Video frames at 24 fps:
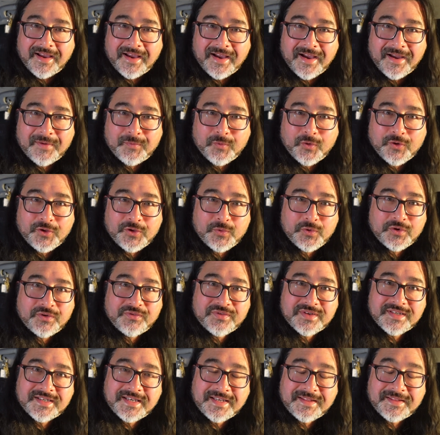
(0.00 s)
And what you would
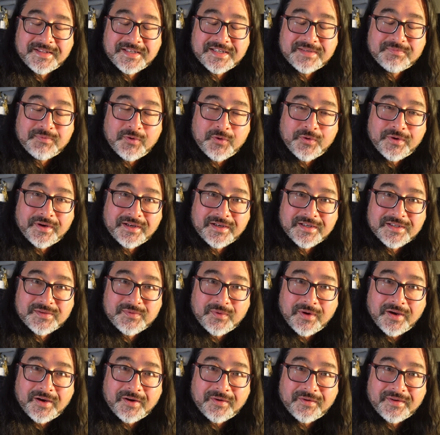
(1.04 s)
have seen this morning as
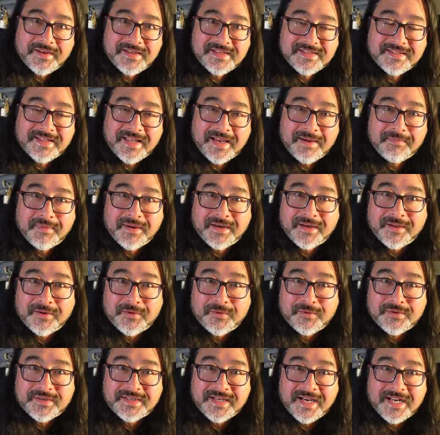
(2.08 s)
well is that my
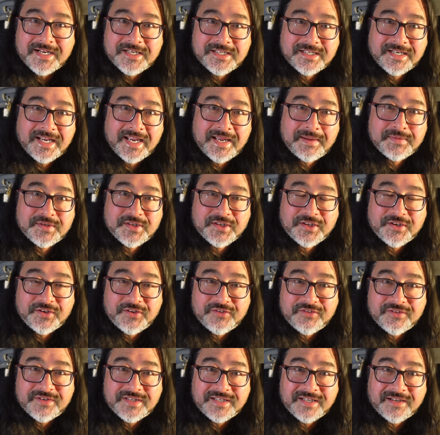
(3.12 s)
little DashCam
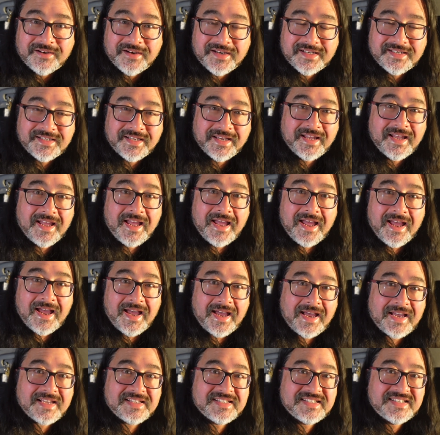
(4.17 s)
security idea
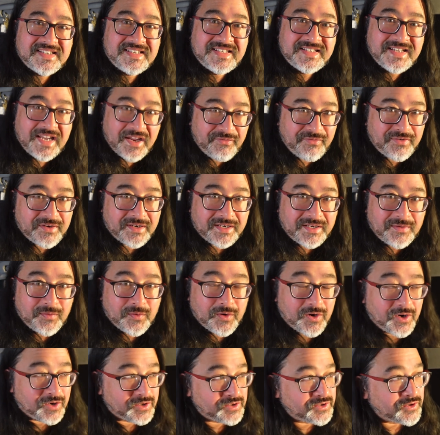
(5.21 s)
has definitely
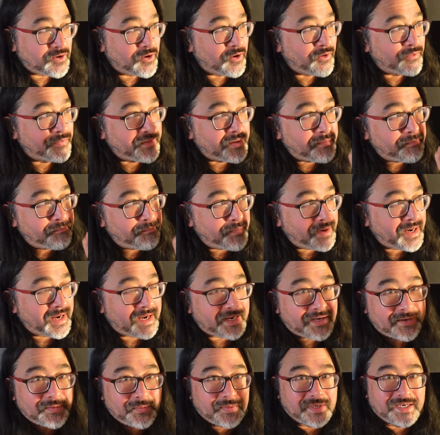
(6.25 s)
worked on the
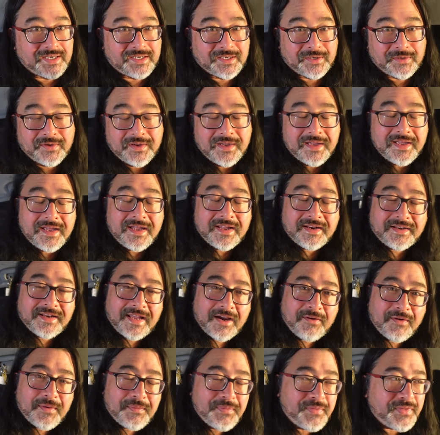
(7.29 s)
back window.
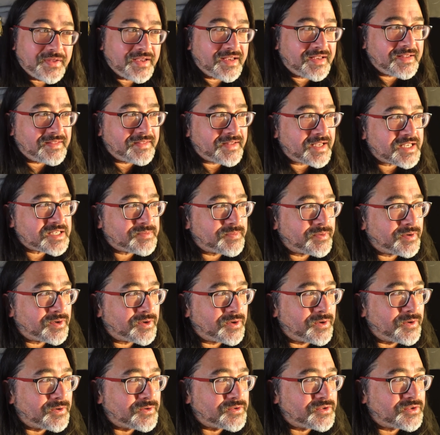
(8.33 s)
Now I'm thinking that's
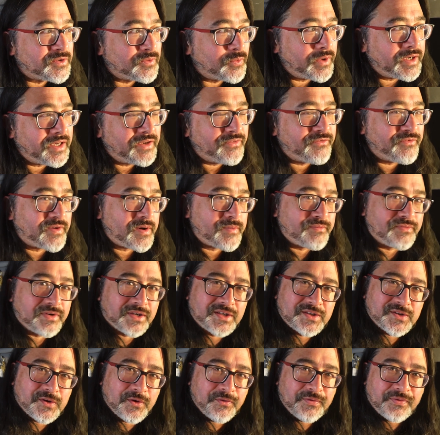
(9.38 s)
because the weed
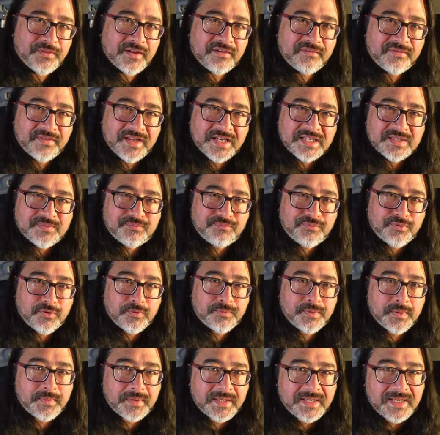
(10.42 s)
fabric's on there and that's
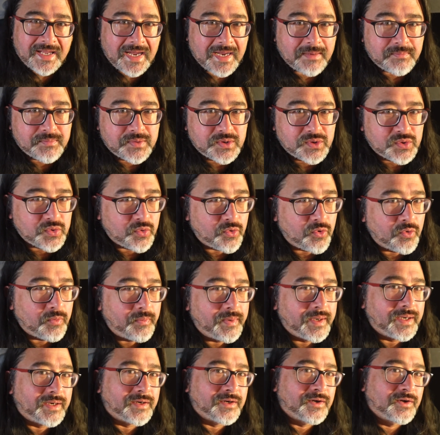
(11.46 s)
probably
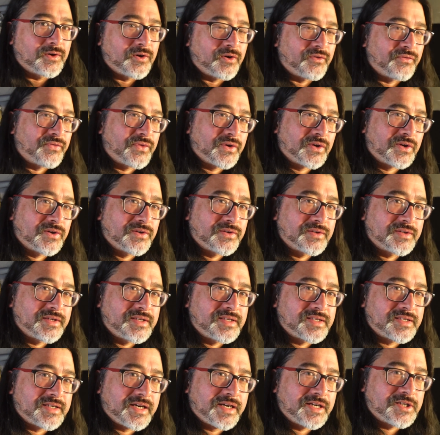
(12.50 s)
absorbing a lot of the
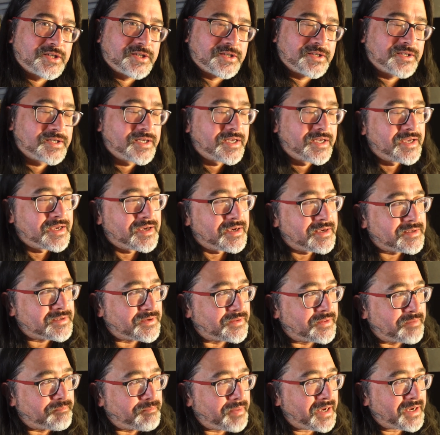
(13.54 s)
condensation. So
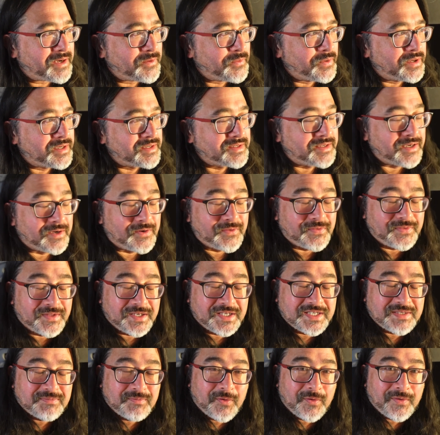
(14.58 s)
the back window
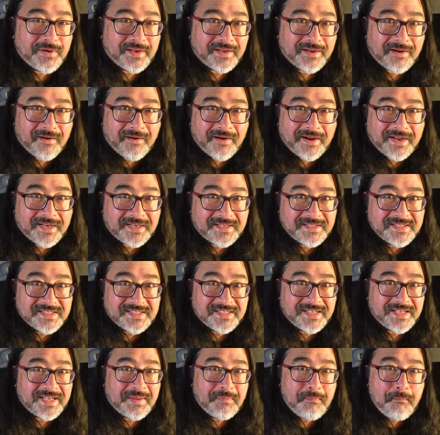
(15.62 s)
this morning I can
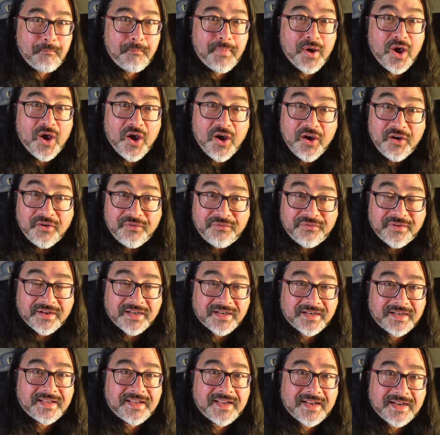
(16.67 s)
see
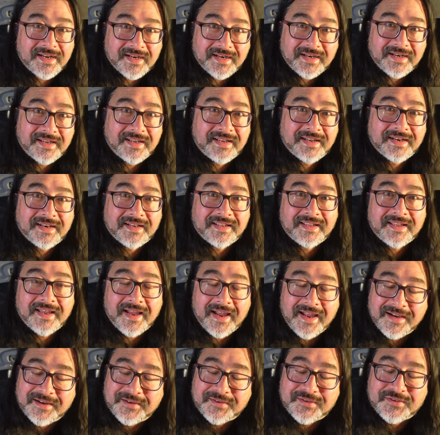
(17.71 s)
perfectly clearly
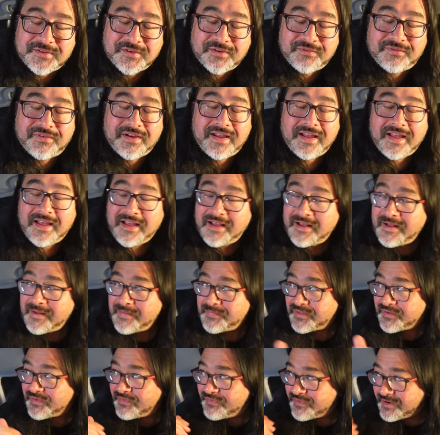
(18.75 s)
out of.
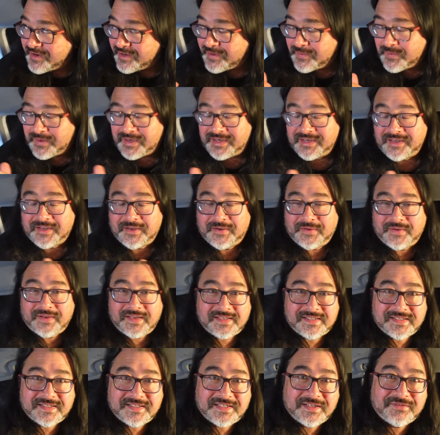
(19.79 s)
The front window
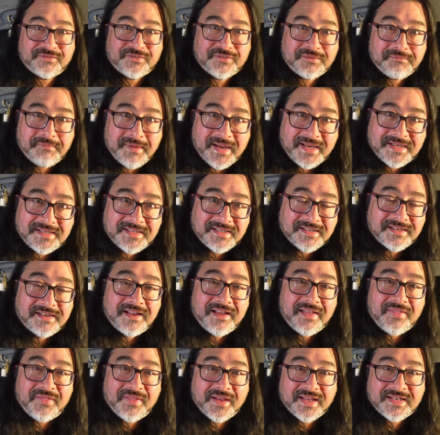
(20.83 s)
is a different matter.
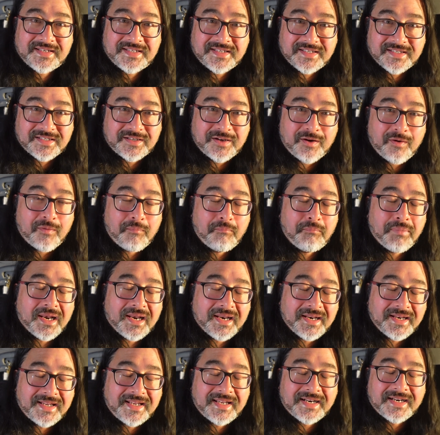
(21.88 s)
That is
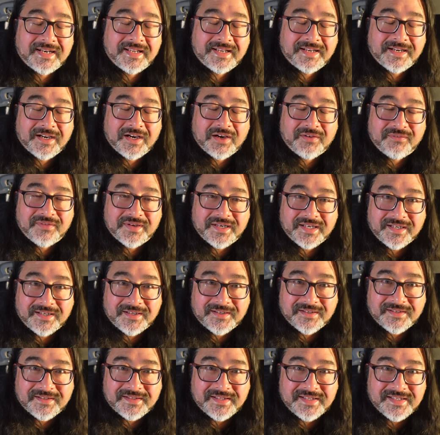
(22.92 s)
completely covered in
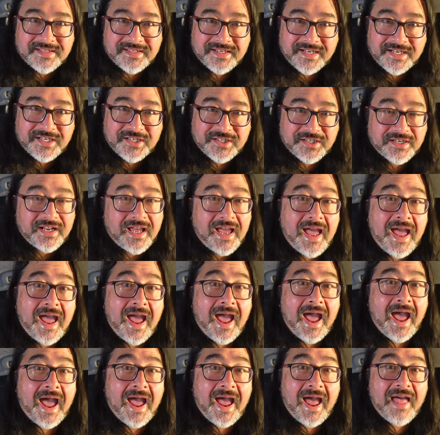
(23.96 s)
condensation.
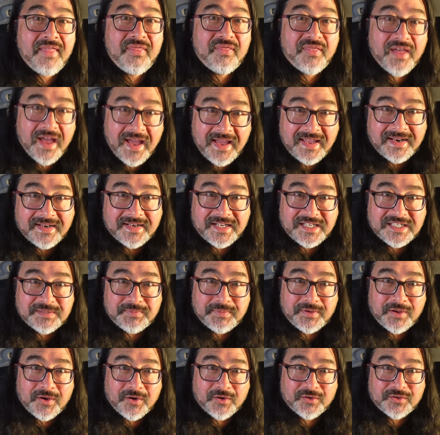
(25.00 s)
And that leads
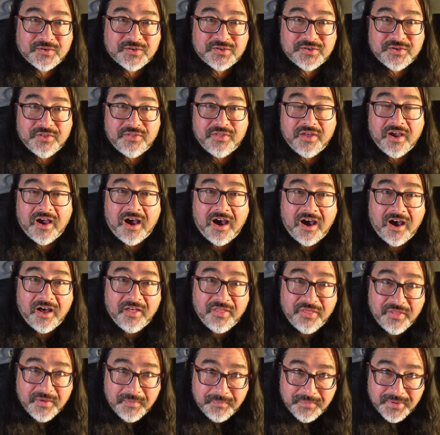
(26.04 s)
me on to the
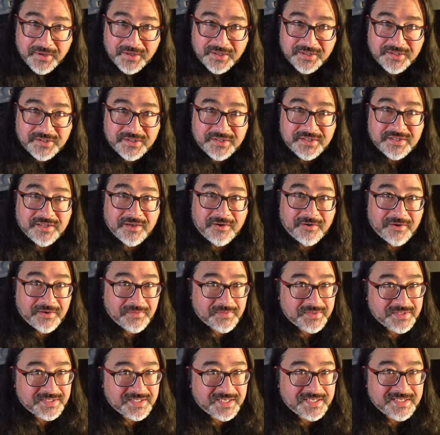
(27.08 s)
other purchase that I
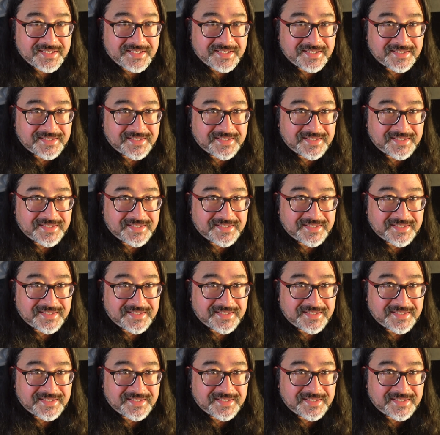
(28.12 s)
was testing